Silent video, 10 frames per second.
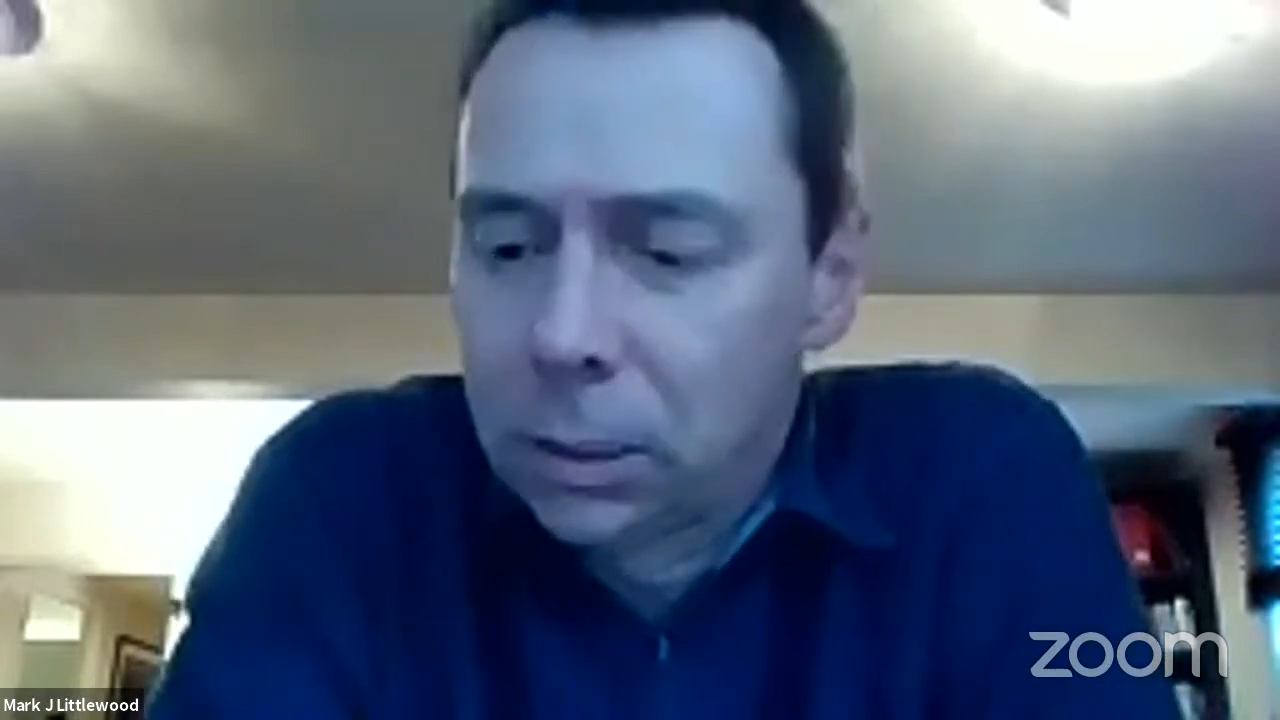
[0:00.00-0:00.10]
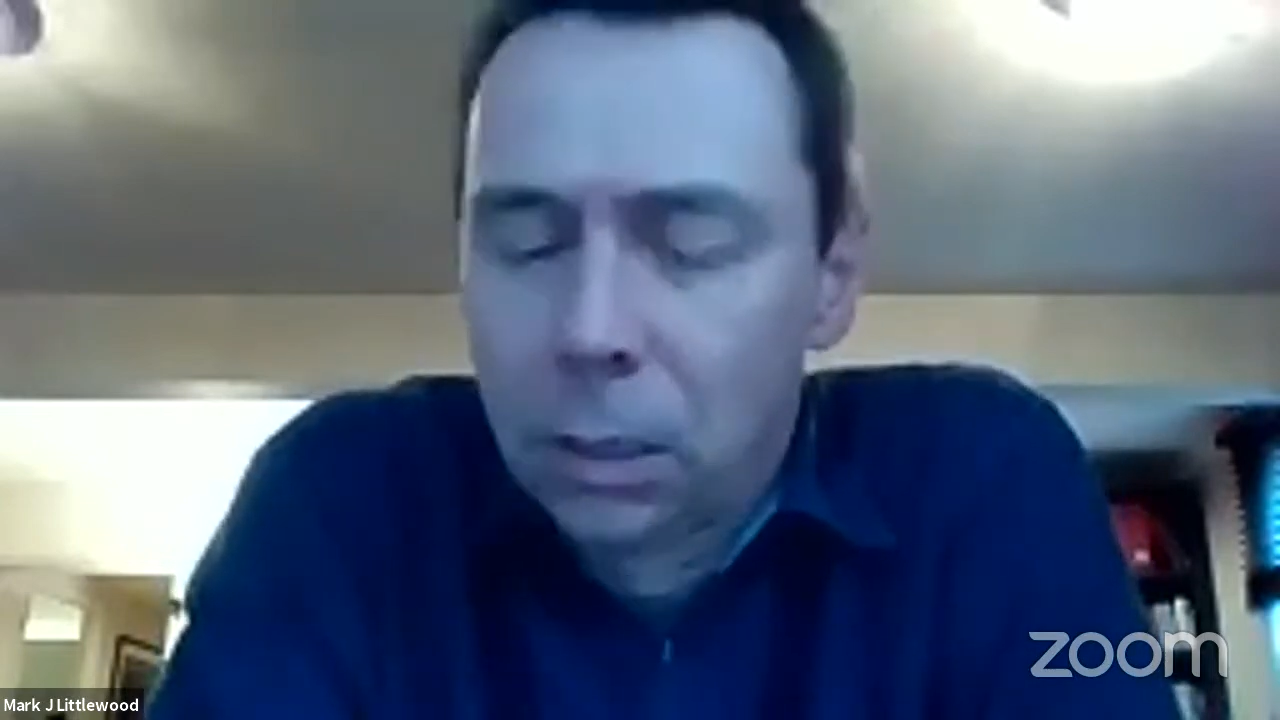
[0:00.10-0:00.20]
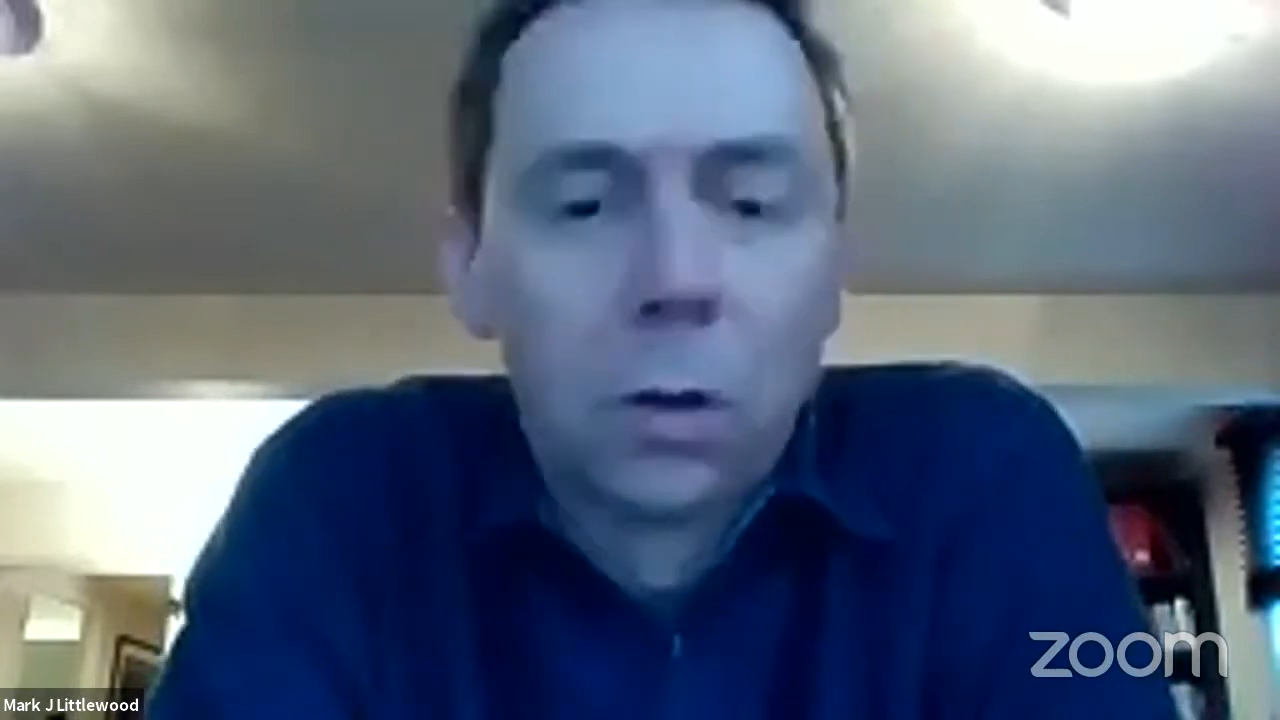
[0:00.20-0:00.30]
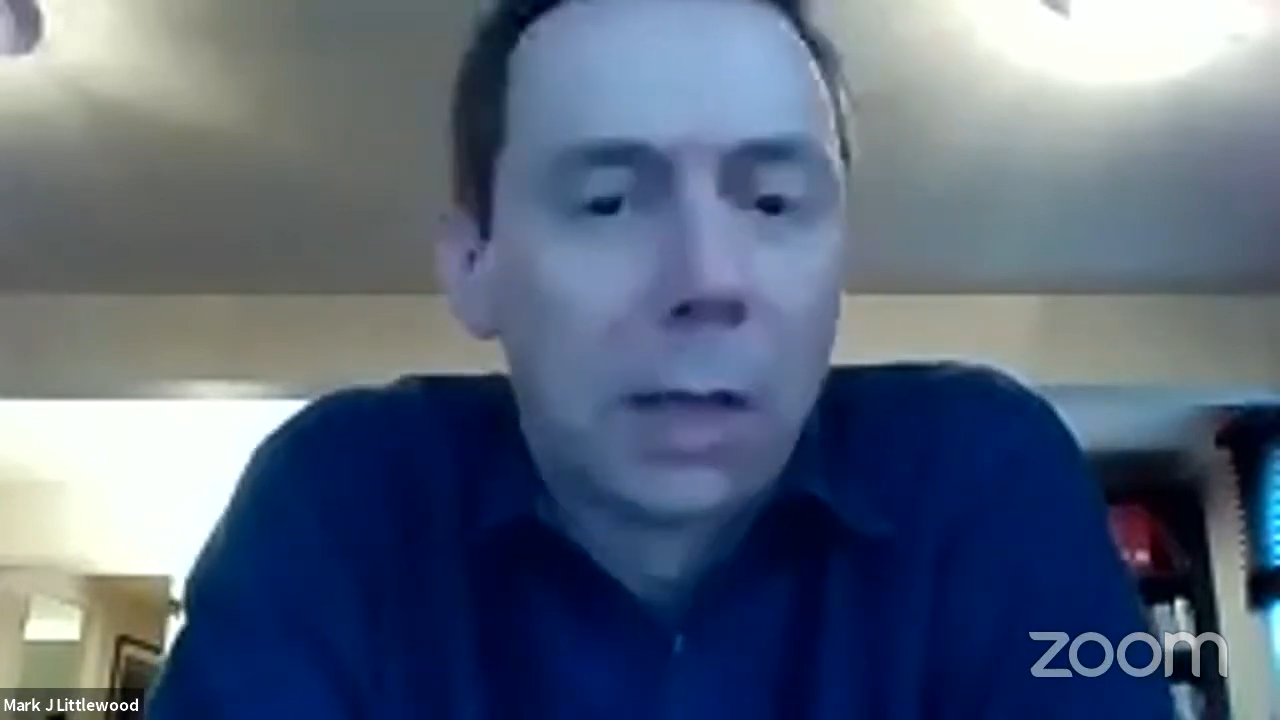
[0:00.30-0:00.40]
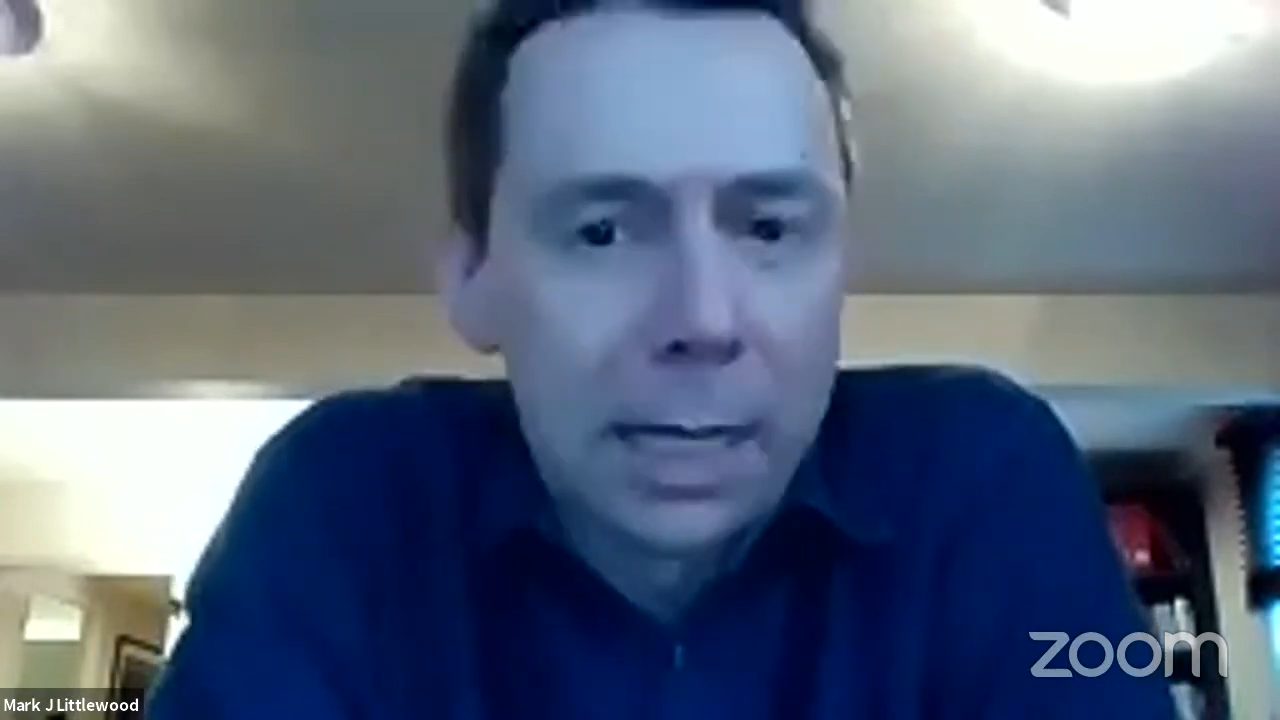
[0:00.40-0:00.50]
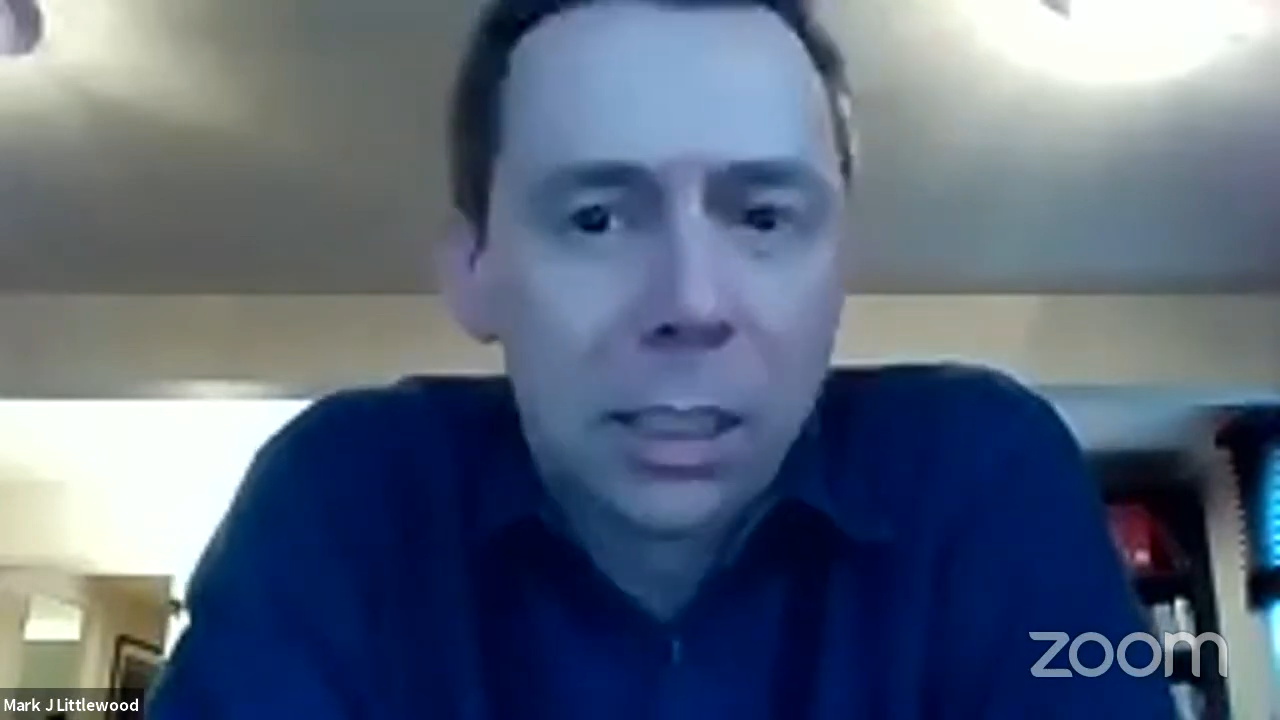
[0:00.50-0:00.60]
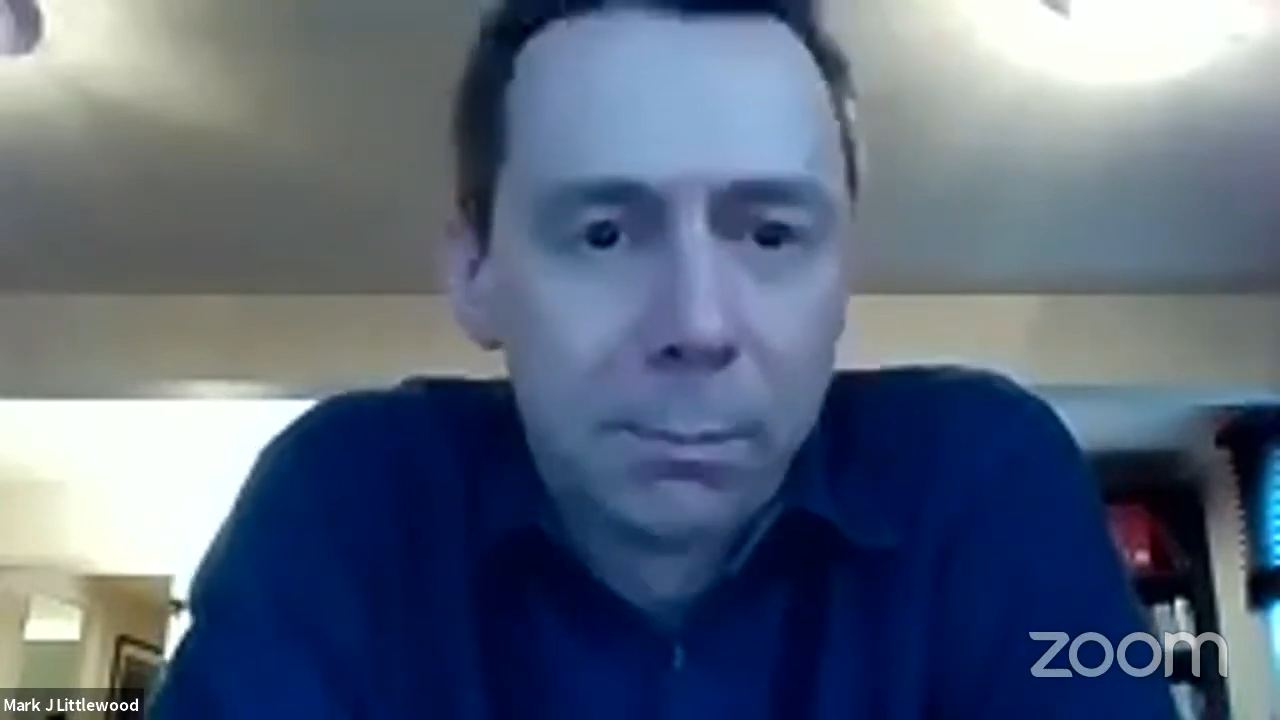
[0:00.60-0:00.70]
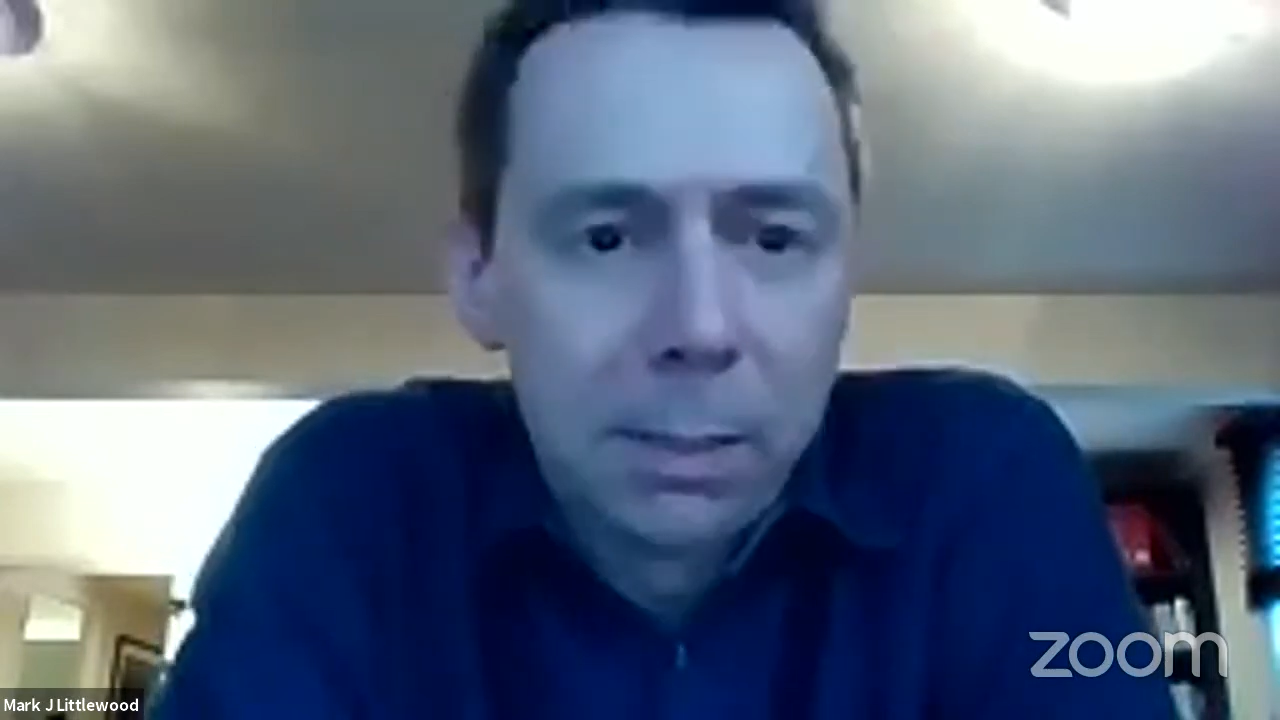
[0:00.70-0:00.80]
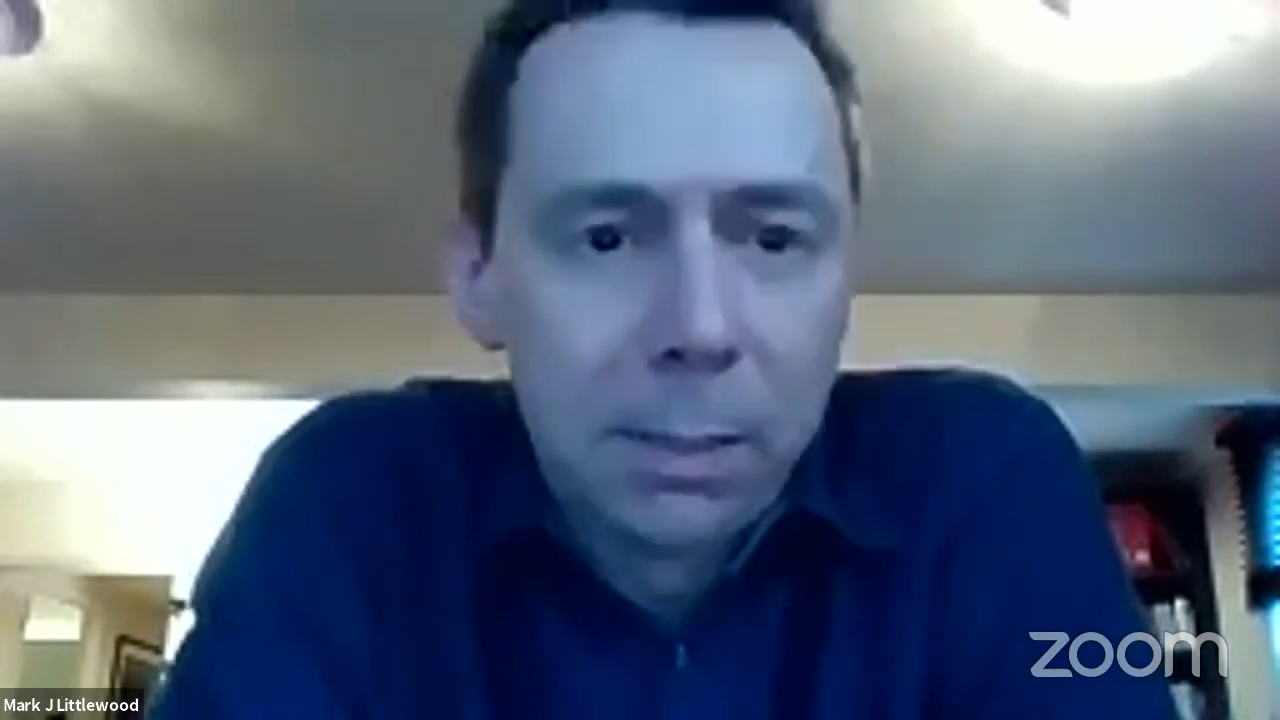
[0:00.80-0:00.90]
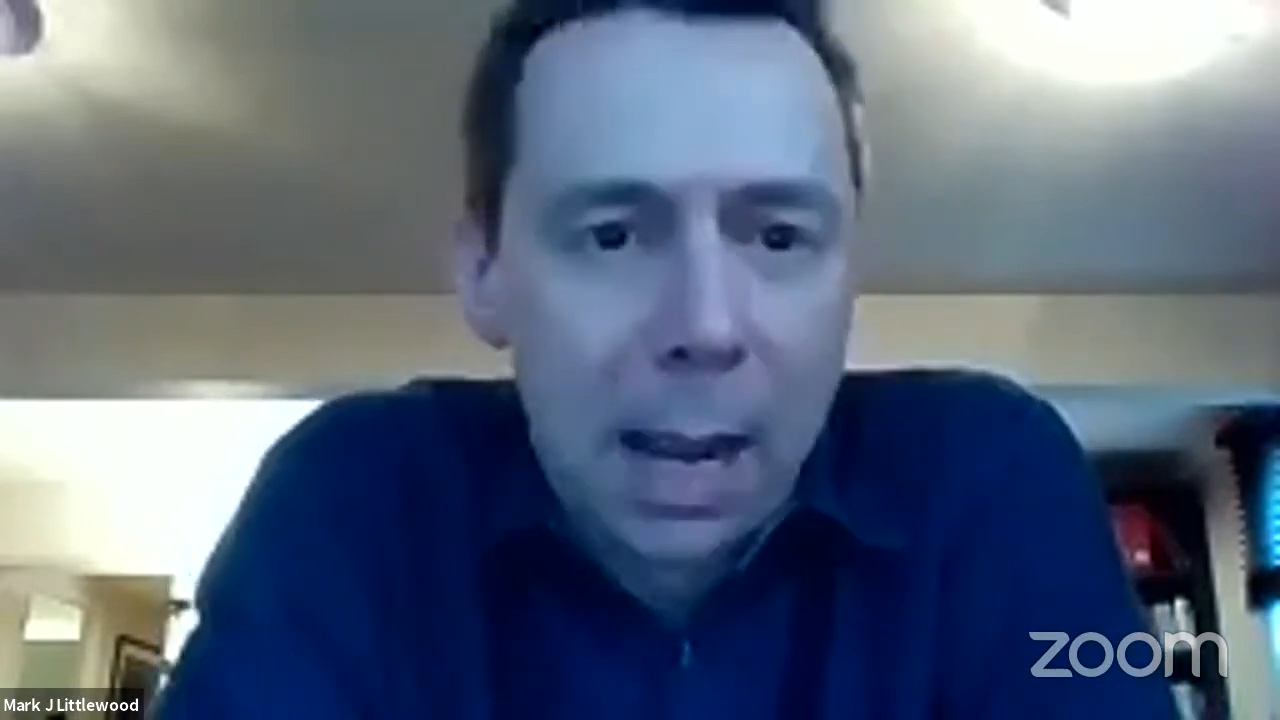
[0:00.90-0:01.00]
case can be
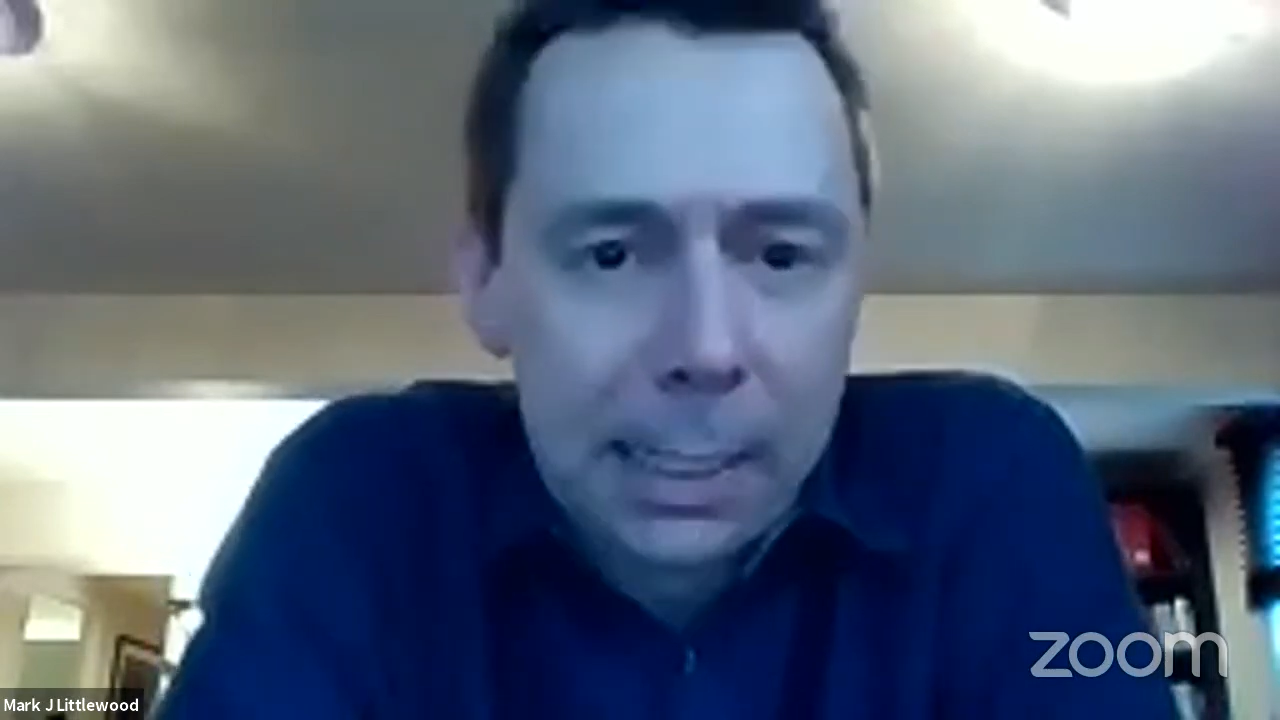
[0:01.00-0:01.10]
made